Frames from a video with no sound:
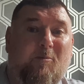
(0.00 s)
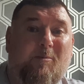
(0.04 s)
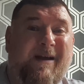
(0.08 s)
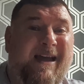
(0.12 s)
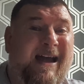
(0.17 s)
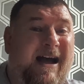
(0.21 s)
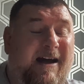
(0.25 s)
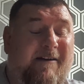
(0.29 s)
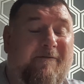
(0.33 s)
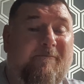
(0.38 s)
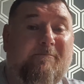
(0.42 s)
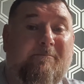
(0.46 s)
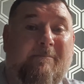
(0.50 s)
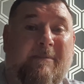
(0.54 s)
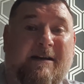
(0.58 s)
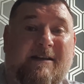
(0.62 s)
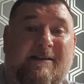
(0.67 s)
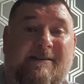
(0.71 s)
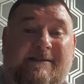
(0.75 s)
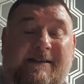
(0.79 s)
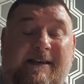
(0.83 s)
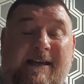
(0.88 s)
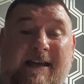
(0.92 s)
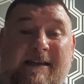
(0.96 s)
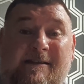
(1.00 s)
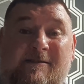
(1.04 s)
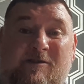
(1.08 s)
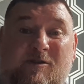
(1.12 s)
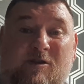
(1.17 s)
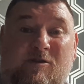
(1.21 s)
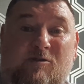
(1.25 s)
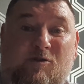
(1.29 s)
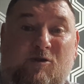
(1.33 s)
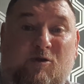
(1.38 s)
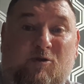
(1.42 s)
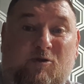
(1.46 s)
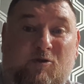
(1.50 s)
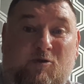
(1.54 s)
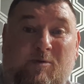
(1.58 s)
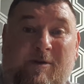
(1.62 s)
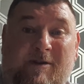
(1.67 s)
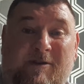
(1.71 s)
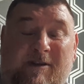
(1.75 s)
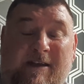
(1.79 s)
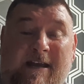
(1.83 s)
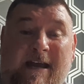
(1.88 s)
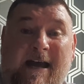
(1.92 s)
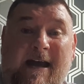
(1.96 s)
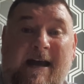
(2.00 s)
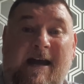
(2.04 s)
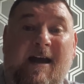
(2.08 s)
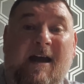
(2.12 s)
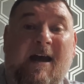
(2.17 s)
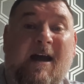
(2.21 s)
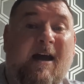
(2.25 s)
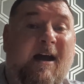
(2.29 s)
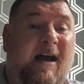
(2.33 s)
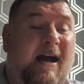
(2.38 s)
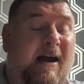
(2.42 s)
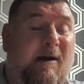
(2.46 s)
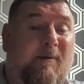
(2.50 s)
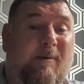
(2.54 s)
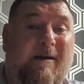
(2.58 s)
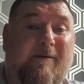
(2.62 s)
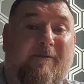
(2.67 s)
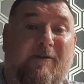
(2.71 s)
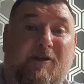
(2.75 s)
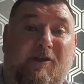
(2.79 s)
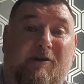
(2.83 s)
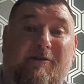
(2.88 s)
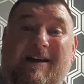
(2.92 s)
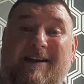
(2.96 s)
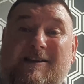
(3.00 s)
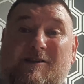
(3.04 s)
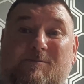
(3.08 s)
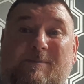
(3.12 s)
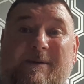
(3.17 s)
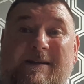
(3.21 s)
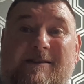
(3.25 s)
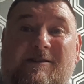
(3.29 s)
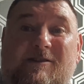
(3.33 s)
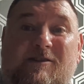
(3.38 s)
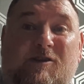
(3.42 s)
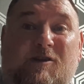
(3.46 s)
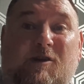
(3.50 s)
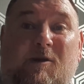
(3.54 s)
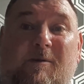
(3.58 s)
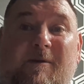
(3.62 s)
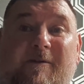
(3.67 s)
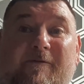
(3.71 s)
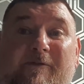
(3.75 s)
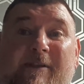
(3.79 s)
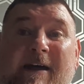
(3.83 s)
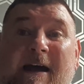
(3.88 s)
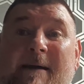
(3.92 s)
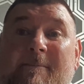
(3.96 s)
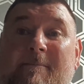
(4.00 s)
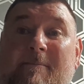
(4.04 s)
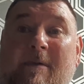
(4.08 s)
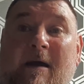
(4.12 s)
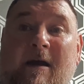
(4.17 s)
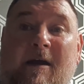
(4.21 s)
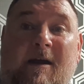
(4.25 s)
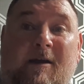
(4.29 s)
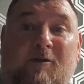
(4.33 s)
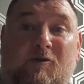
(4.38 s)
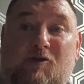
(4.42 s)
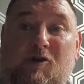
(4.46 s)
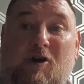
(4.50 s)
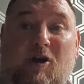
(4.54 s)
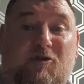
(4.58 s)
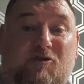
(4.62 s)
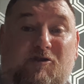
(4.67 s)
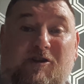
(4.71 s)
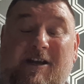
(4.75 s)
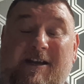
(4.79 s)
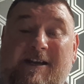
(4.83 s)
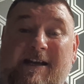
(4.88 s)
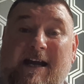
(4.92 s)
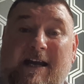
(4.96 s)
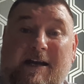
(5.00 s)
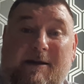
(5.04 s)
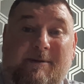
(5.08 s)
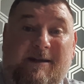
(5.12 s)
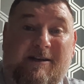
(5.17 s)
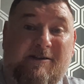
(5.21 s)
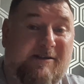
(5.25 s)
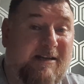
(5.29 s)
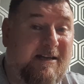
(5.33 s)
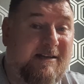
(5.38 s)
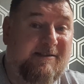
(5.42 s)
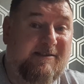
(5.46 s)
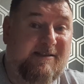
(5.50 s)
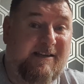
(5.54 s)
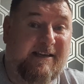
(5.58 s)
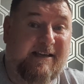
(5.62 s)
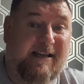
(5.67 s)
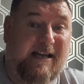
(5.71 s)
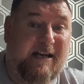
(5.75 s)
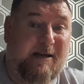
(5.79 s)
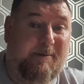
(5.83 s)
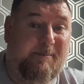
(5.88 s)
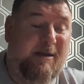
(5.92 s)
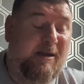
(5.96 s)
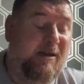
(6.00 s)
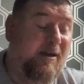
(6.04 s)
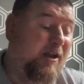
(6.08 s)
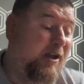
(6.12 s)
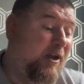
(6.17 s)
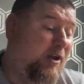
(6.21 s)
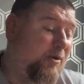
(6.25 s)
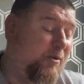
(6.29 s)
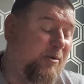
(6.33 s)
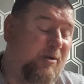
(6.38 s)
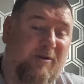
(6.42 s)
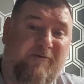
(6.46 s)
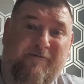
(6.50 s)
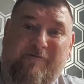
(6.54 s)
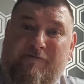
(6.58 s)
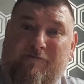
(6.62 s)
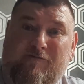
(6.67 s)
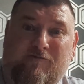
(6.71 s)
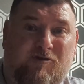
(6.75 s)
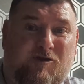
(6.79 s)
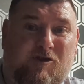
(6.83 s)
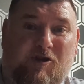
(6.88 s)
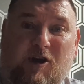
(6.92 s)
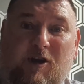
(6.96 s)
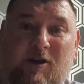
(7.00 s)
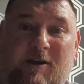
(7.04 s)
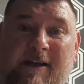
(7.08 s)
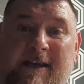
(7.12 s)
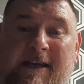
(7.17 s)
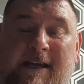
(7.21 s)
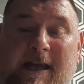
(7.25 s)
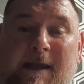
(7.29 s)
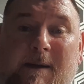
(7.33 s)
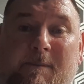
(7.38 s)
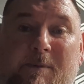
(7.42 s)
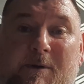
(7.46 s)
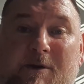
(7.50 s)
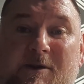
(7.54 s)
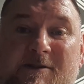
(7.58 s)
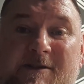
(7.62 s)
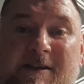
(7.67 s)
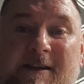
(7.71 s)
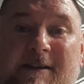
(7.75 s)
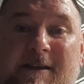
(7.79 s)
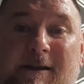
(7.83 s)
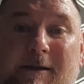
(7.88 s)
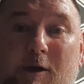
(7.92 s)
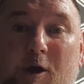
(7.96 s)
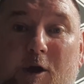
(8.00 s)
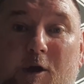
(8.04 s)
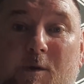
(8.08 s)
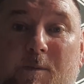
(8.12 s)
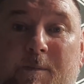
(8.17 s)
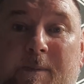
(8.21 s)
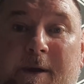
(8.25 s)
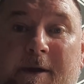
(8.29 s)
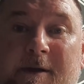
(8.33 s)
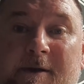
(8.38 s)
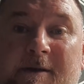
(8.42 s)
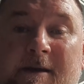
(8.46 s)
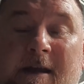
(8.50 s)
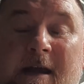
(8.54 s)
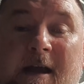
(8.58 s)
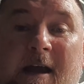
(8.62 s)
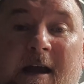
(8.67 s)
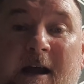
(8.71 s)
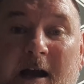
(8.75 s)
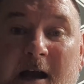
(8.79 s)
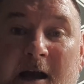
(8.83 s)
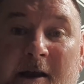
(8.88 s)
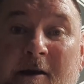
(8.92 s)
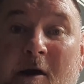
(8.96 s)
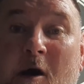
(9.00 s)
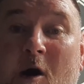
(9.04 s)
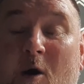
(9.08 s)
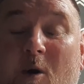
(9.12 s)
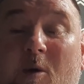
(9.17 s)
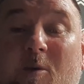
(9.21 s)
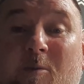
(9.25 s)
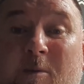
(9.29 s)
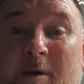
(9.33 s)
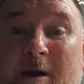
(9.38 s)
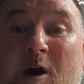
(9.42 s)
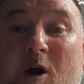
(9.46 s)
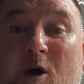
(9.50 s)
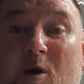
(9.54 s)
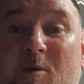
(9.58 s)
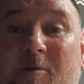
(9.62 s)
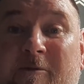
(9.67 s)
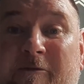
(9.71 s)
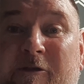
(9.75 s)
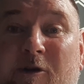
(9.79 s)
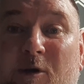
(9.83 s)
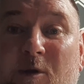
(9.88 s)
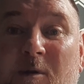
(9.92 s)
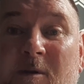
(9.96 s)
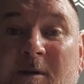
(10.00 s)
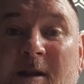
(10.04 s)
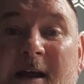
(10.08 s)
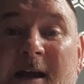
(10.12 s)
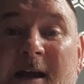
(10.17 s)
we haven't managed to get into touch with yet. However, there has been two of them, Droylsden Academy and Dean's Academy, who are certainly keeping us in the loop, and we're hopeful